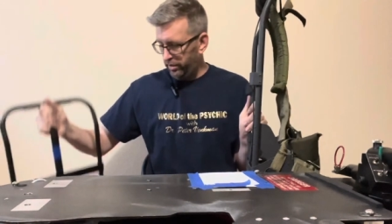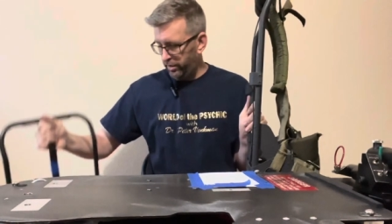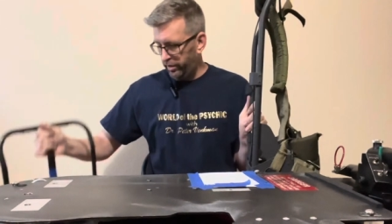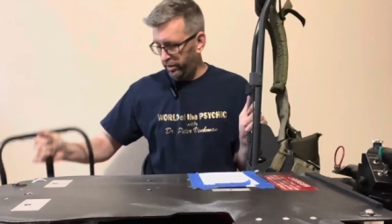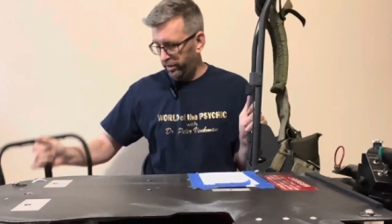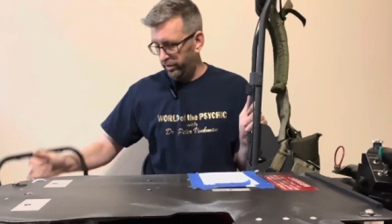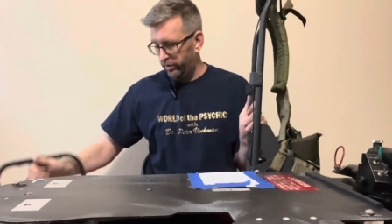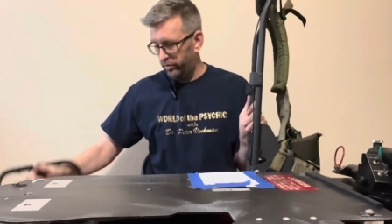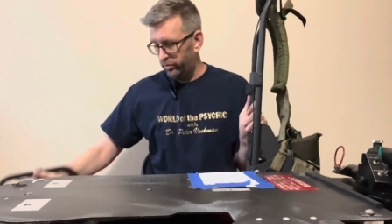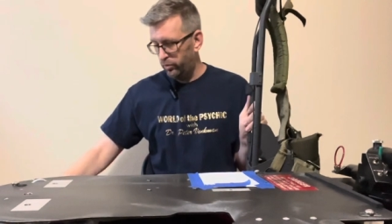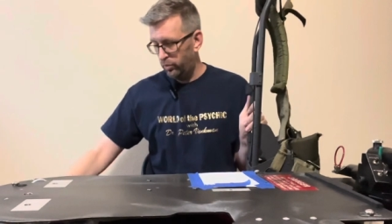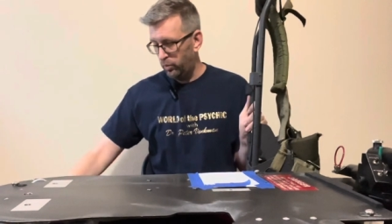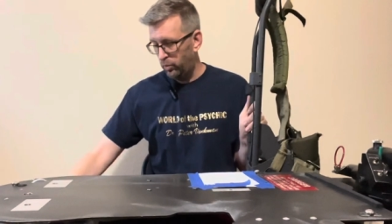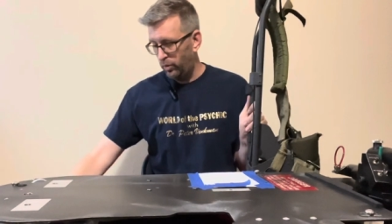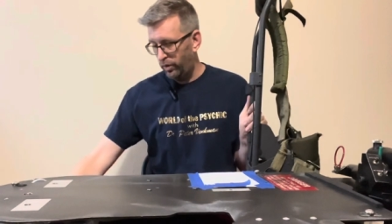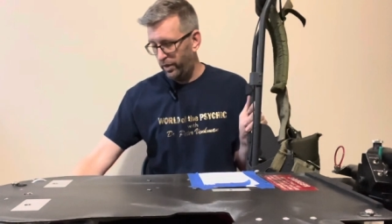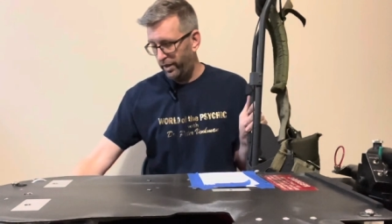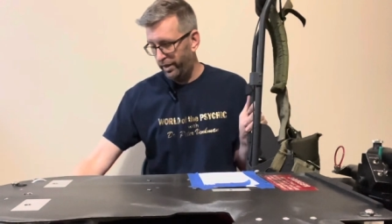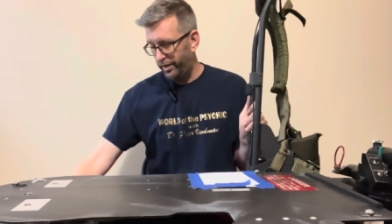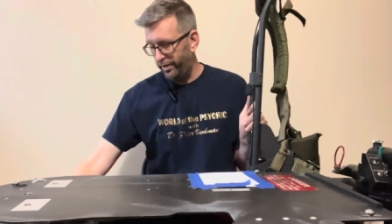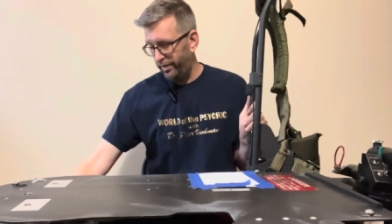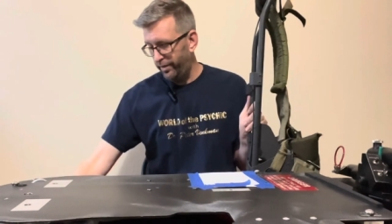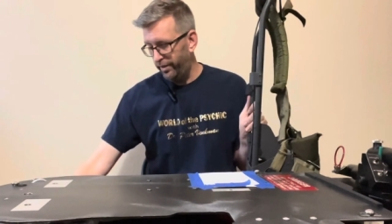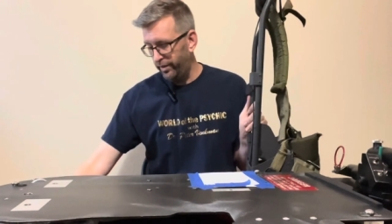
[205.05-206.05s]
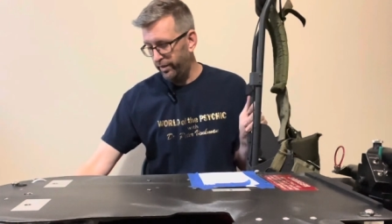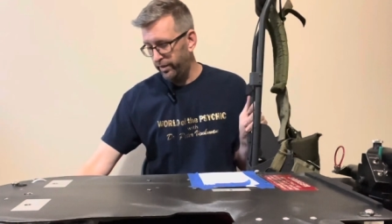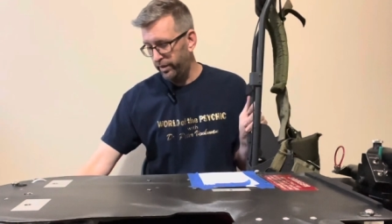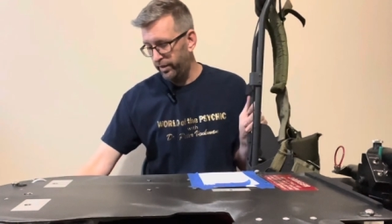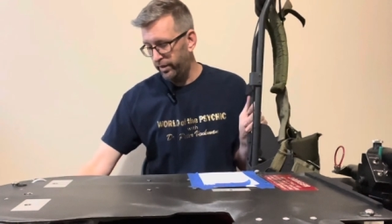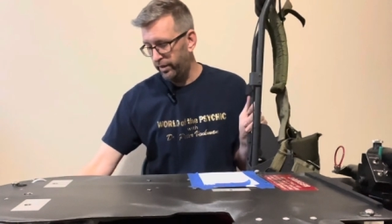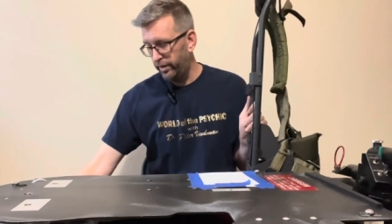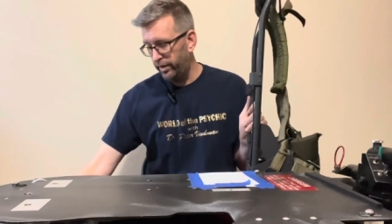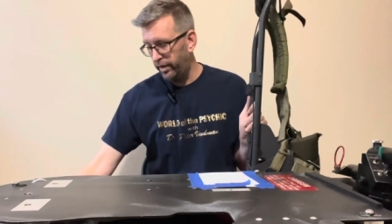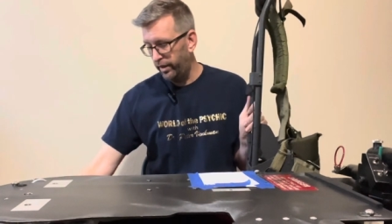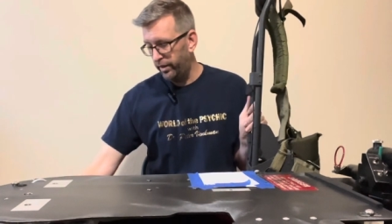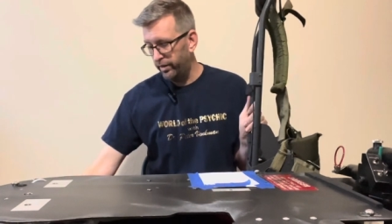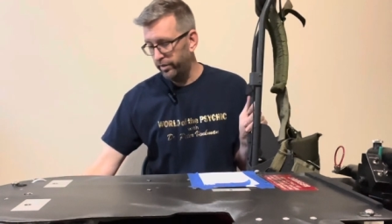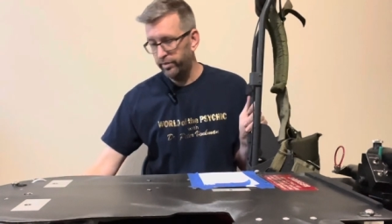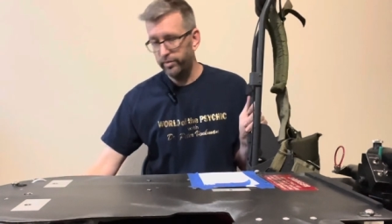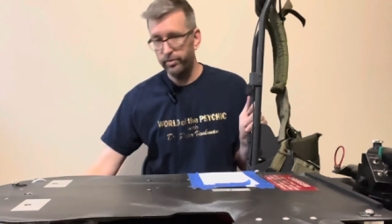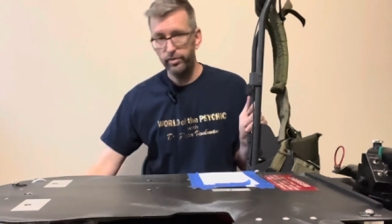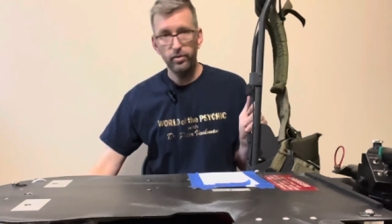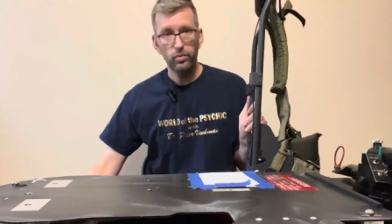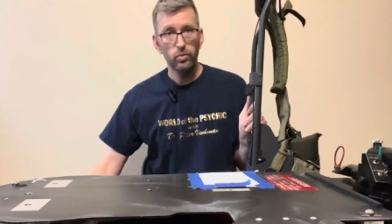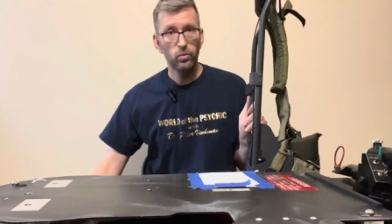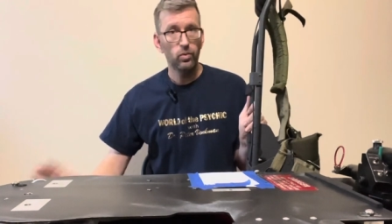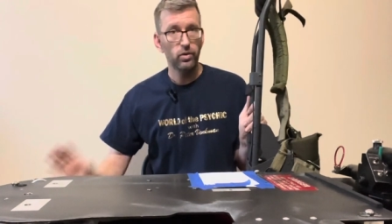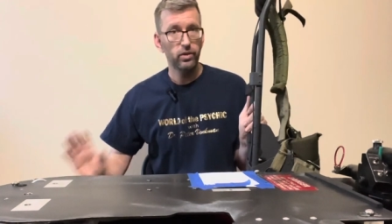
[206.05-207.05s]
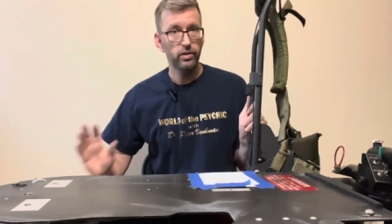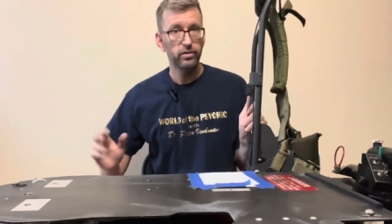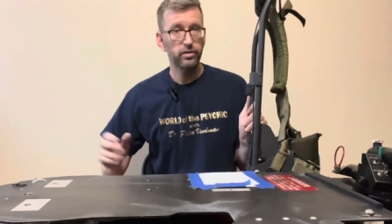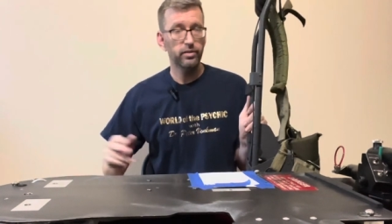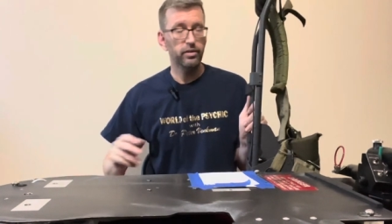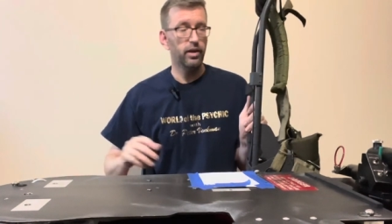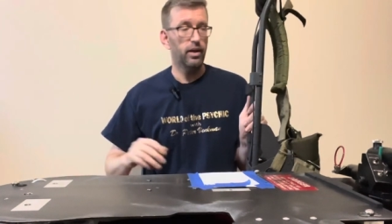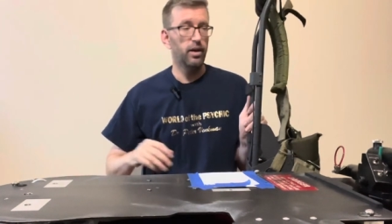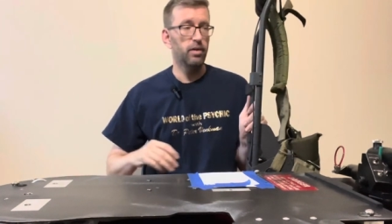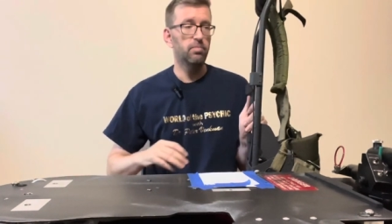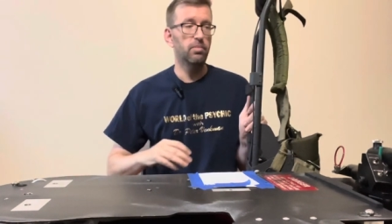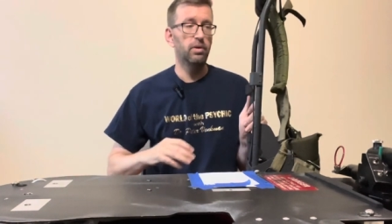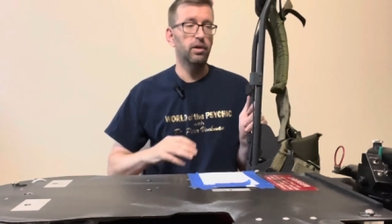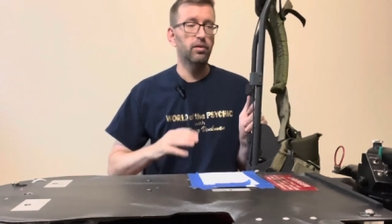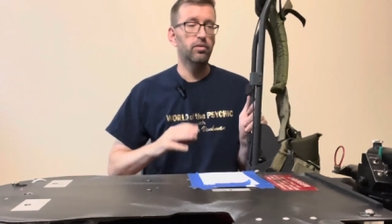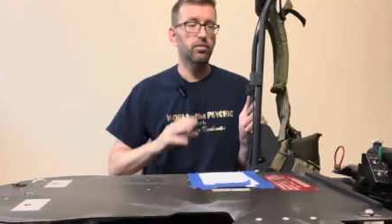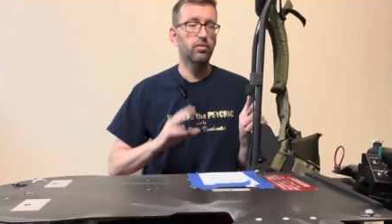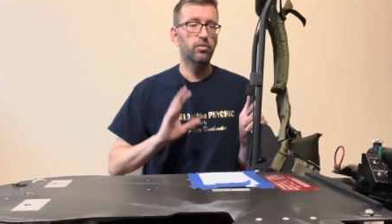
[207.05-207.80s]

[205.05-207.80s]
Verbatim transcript: is what the LC1s came in.